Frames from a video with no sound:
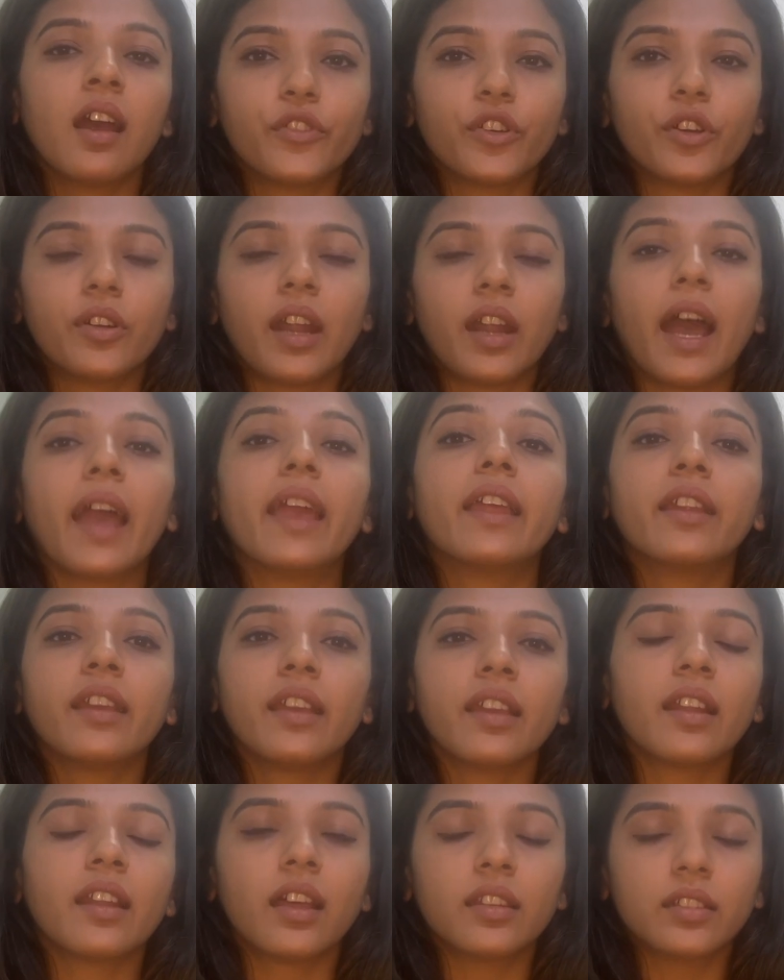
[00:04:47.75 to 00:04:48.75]
You're
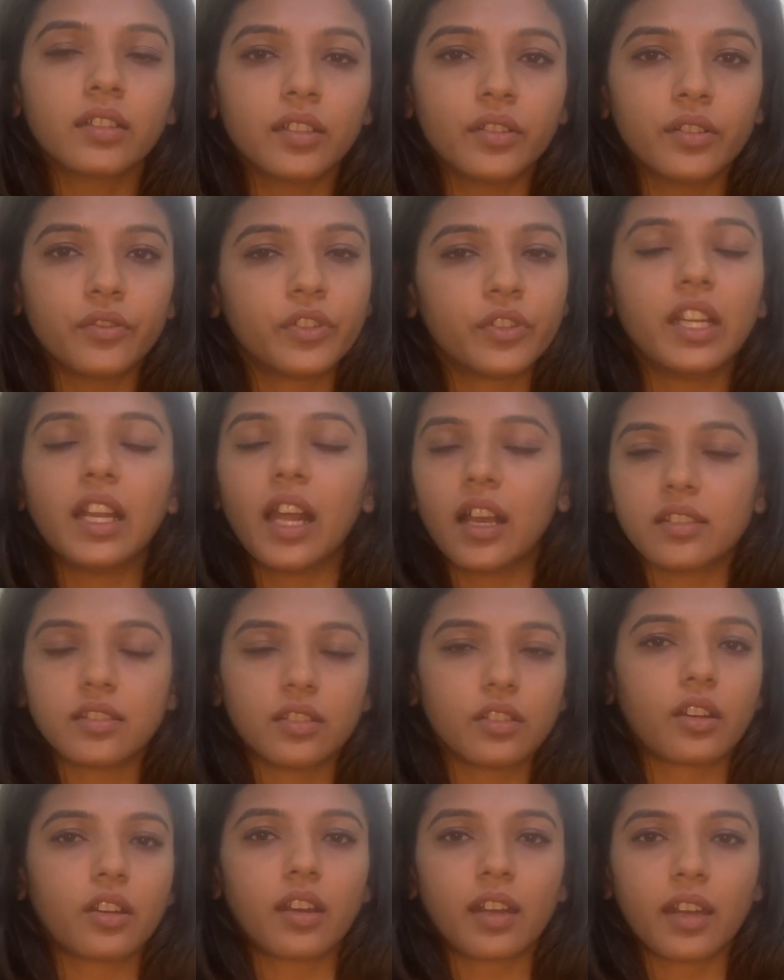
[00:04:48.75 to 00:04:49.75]
hiring another
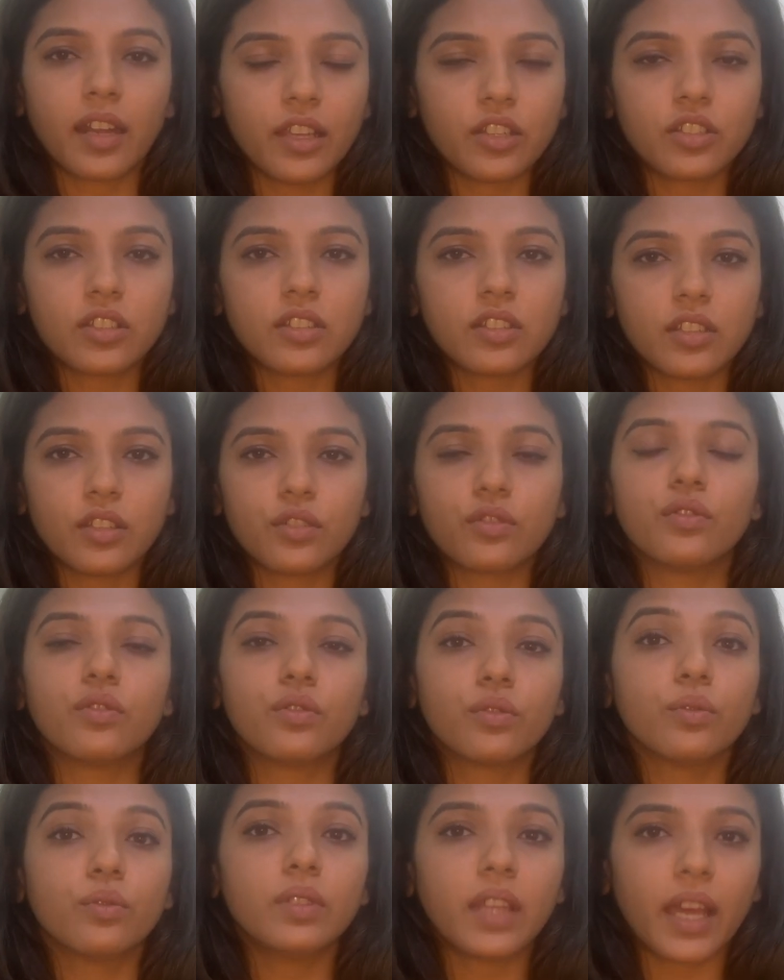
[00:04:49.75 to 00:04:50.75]
freelancer or an agency to
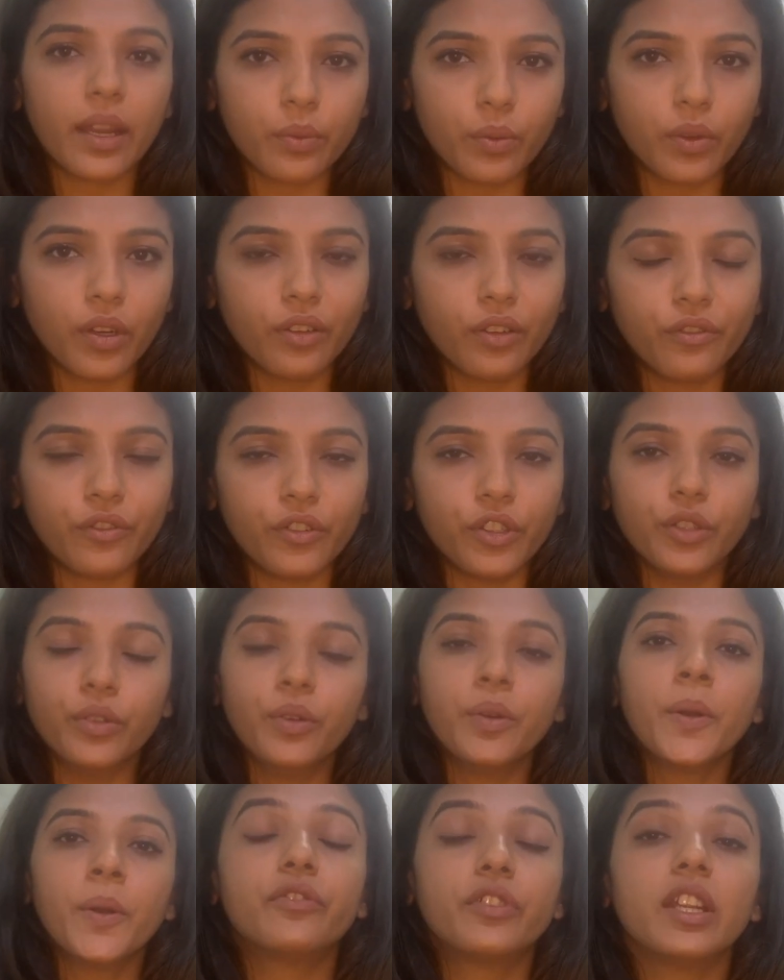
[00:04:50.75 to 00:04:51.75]
do that work for
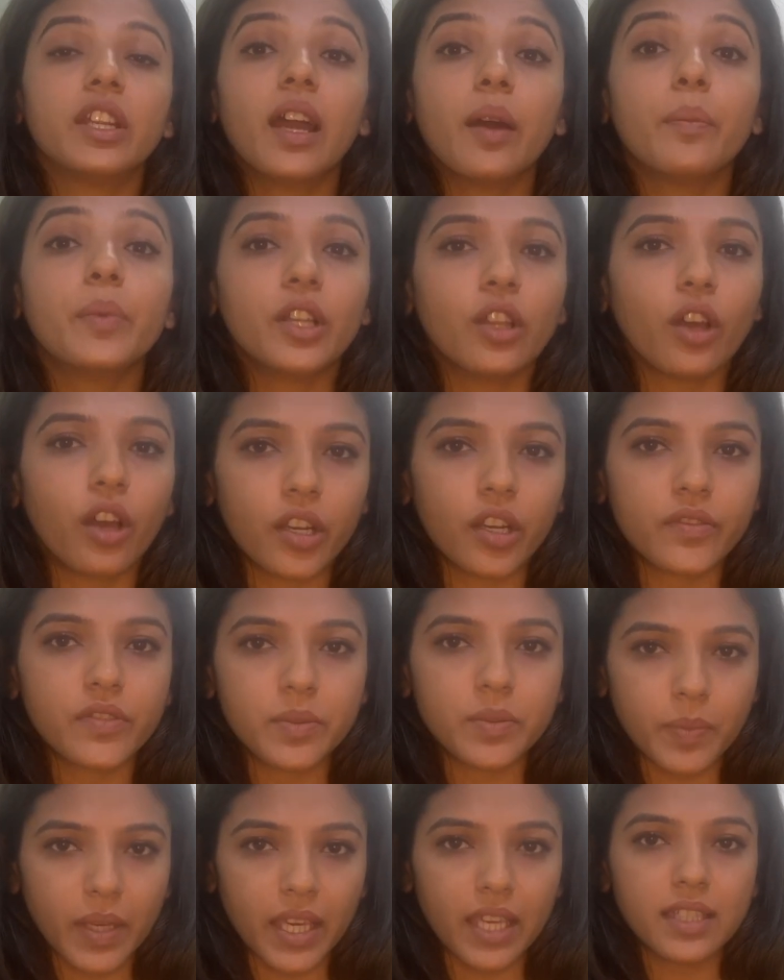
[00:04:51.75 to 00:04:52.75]
you, free up a lot of
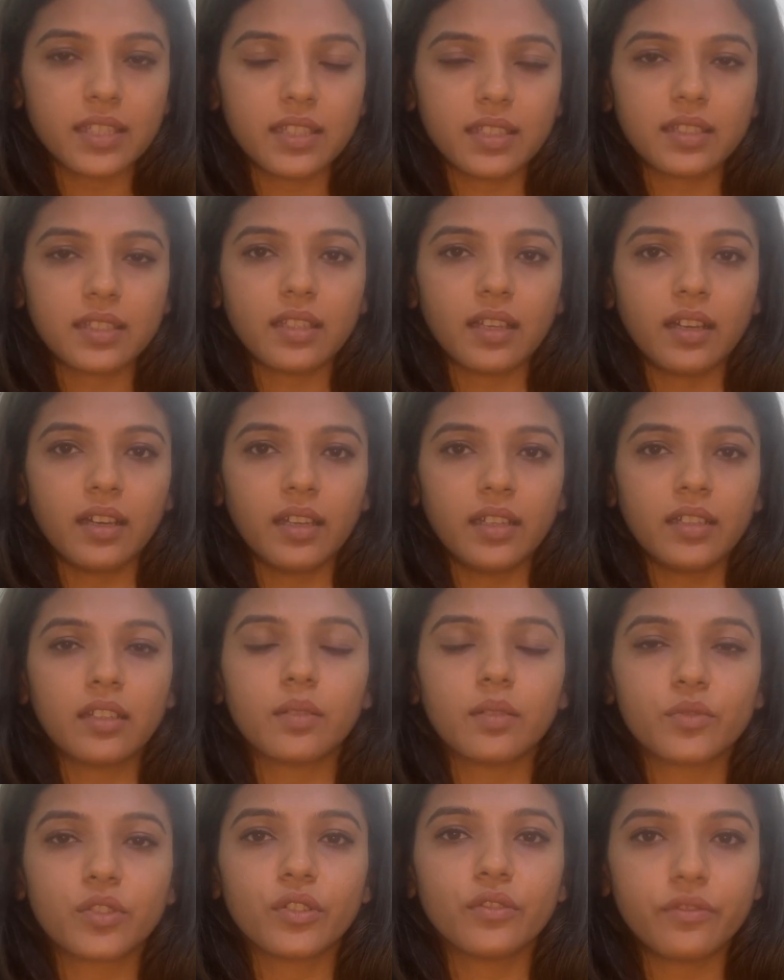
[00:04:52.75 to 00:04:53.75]
space in
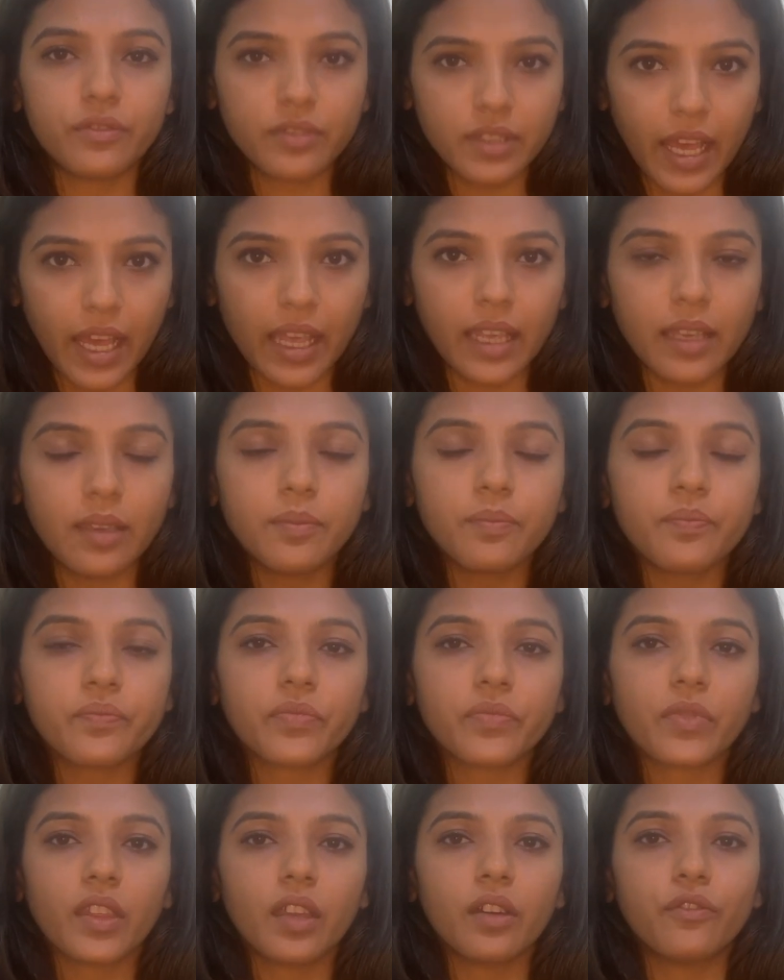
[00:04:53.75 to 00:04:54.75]
terms of time
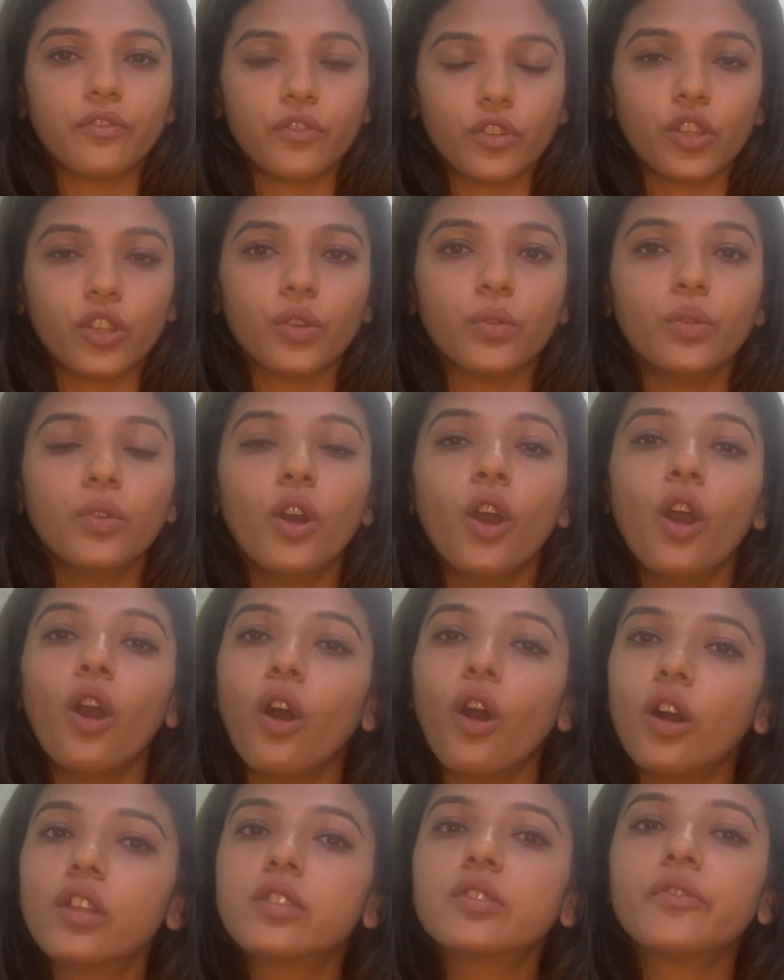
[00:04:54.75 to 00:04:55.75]
for you,
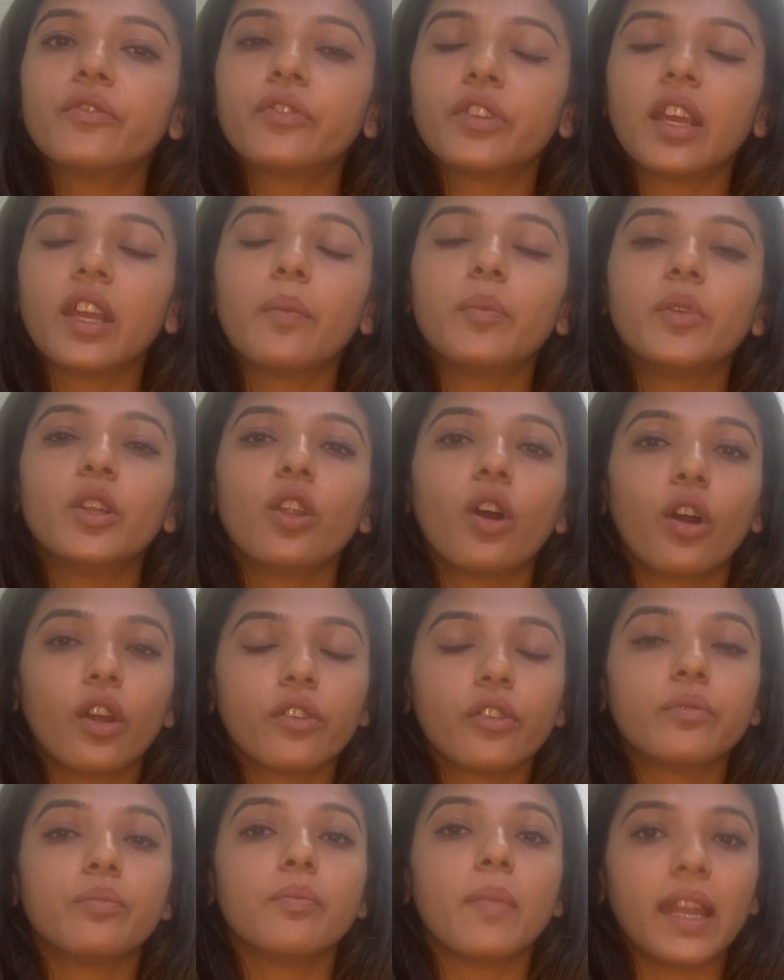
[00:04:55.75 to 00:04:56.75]
also free up a
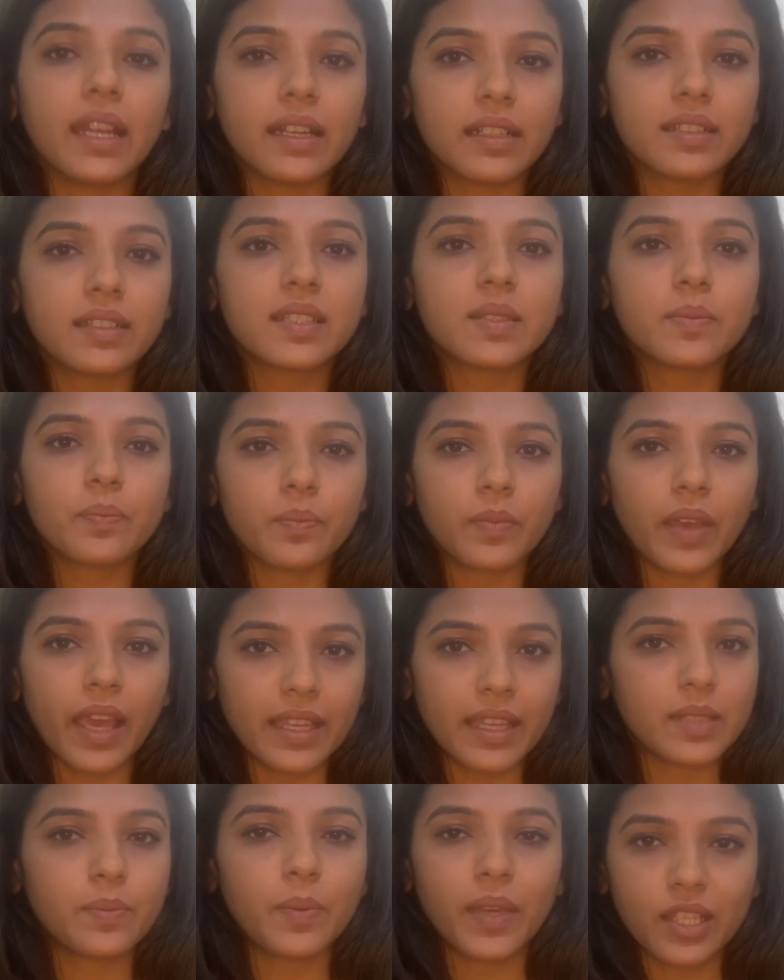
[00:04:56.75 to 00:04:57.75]
lot of mental
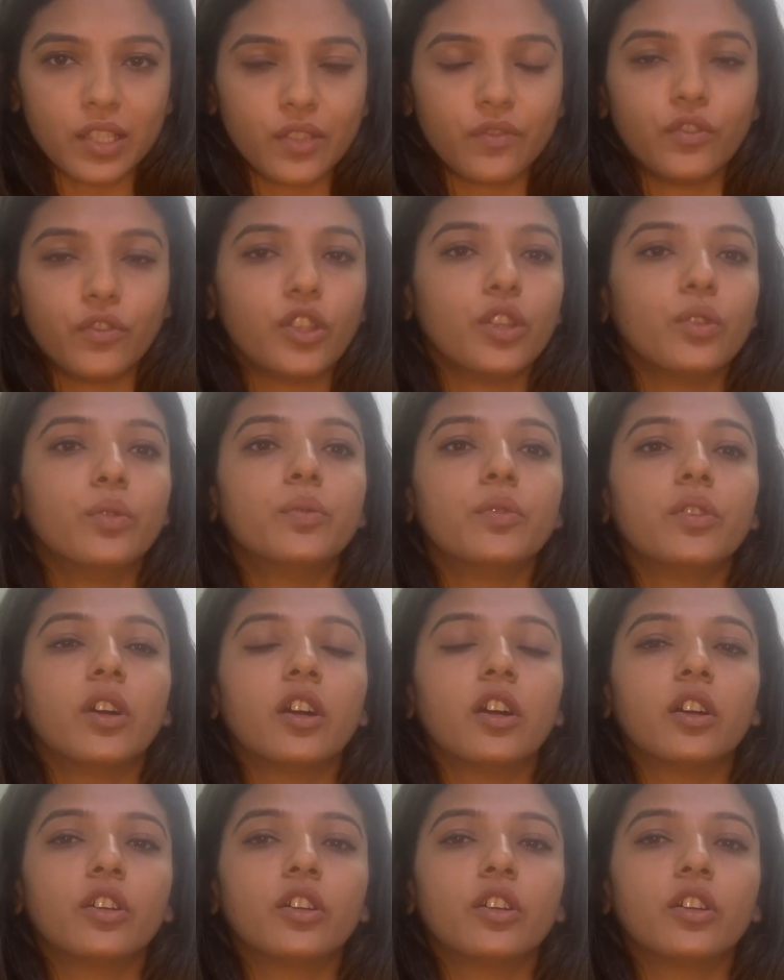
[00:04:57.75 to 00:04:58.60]
headspace for you.